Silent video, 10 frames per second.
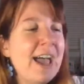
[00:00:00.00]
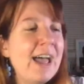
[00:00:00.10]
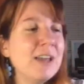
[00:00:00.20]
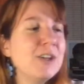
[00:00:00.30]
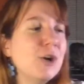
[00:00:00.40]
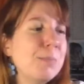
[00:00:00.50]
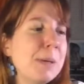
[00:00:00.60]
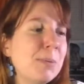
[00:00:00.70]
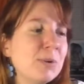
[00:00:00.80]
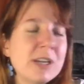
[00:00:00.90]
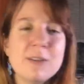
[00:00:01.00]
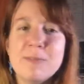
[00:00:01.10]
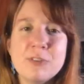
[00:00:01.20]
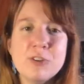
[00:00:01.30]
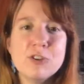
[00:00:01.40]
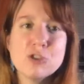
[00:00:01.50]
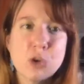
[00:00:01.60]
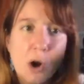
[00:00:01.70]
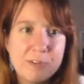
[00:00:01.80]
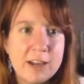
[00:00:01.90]
And, you know, people can
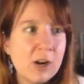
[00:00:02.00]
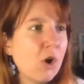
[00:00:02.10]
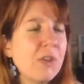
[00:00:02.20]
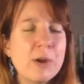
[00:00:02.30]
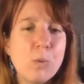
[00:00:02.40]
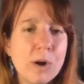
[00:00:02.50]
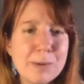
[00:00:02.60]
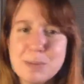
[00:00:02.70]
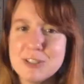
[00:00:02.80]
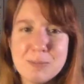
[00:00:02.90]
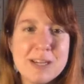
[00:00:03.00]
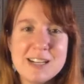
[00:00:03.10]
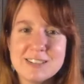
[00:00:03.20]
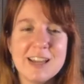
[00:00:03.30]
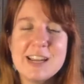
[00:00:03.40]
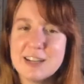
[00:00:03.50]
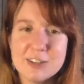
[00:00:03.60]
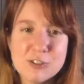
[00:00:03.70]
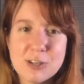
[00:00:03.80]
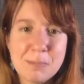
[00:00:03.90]
scoff at it all they want. But to me, it's like
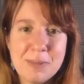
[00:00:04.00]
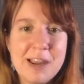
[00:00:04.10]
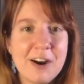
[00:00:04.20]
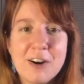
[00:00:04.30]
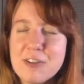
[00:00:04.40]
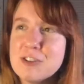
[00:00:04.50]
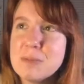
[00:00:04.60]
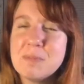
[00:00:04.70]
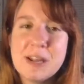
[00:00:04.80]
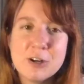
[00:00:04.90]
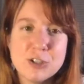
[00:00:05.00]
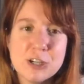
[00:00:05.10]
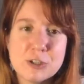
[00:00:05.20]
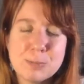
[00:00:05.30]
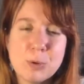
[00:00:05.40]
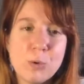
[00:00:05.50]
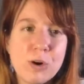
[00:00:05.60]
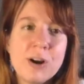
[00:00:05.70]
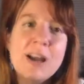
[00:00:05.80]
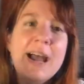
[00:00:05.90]
there's something there. There's something there to
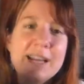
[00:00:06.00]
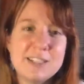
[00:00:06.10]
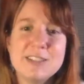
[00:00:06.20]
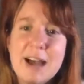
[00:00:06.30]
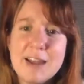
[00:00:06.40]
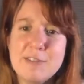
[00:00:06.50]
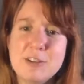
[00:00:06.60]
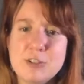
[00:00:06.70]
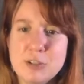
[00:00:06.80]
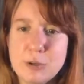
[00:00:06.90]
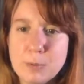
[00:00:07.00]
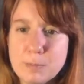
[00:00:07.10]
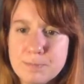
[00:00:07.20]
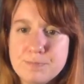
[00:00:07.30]
explore and to dive into.